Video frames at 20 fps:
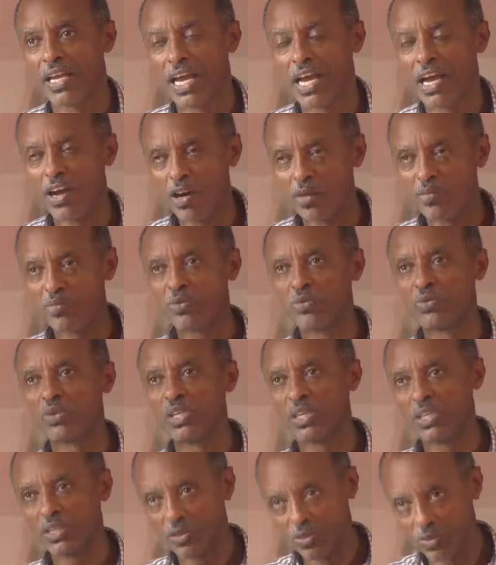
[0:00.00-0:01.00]
I hope
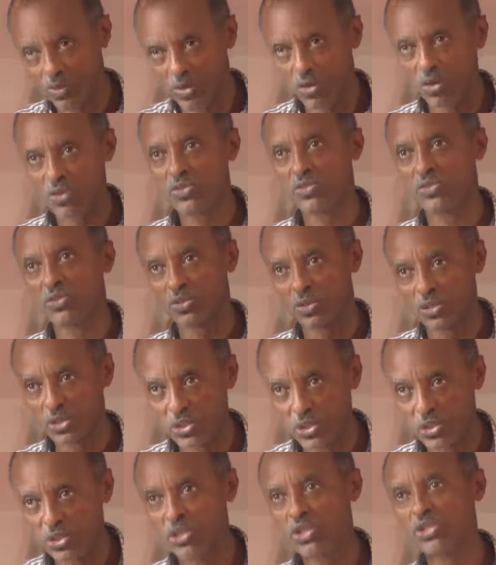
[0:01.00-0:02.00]
we'll also
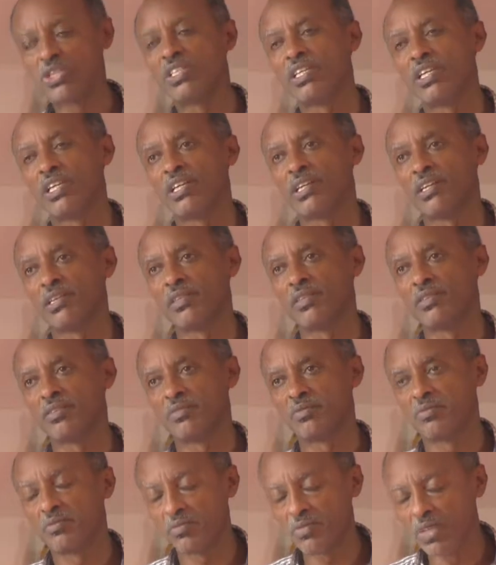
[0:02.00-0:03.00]
enjoy the
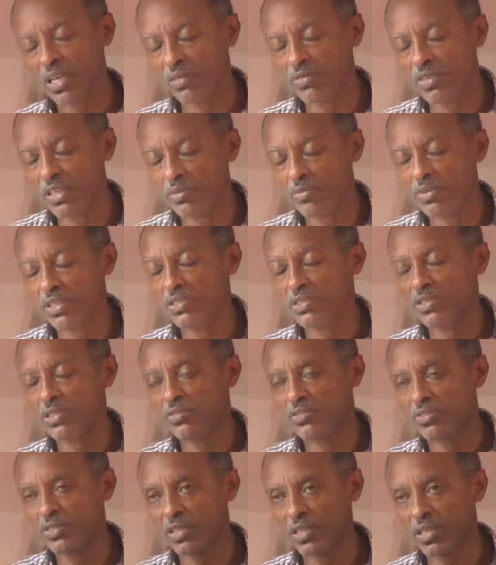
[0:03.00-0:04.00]
availability
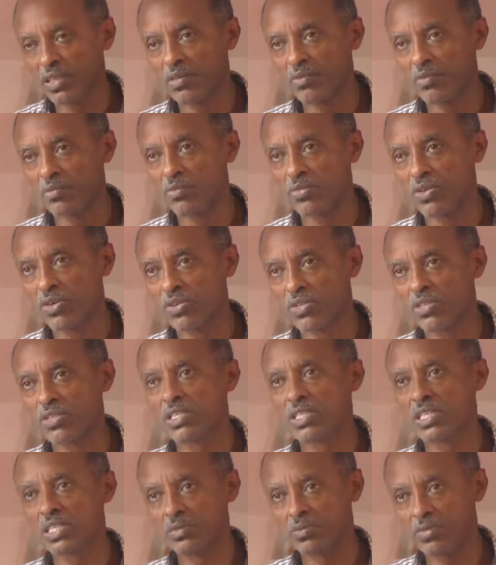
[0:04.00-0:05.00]
of more
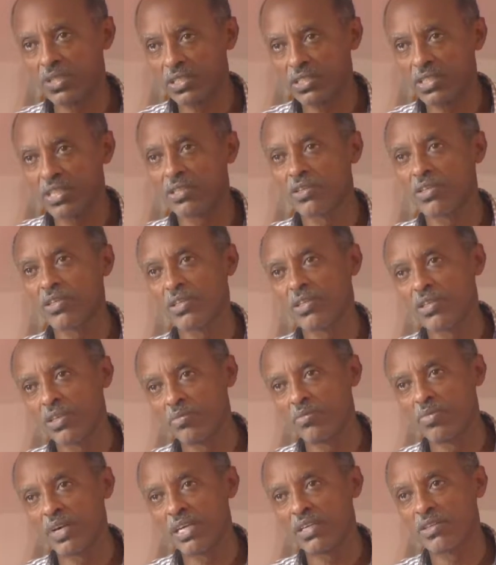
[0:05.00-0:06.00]
spectral
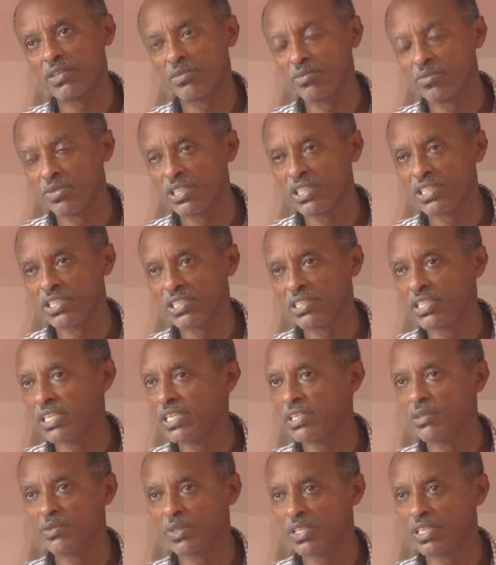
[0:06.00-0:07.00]
band combination,
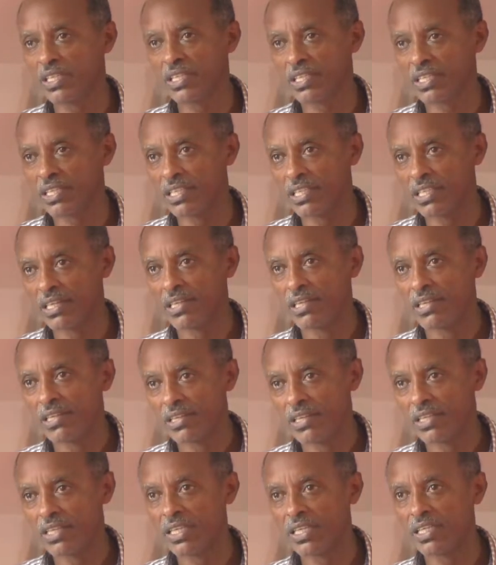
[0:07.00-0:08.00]
and we can
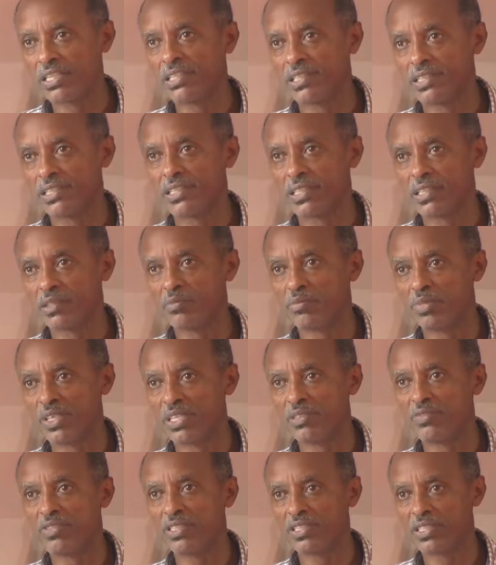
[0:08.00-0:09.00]
really
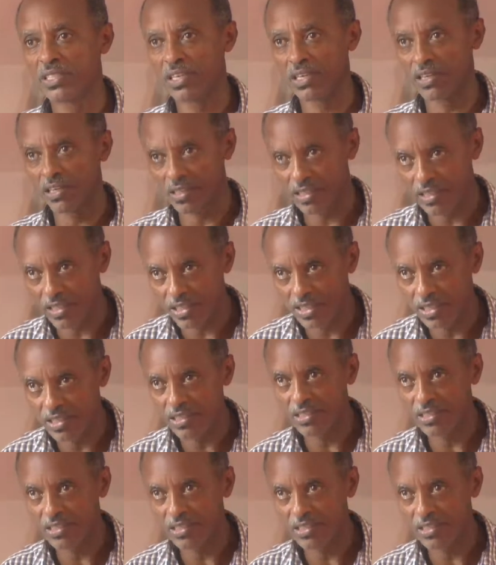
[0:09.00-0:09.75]
benefit our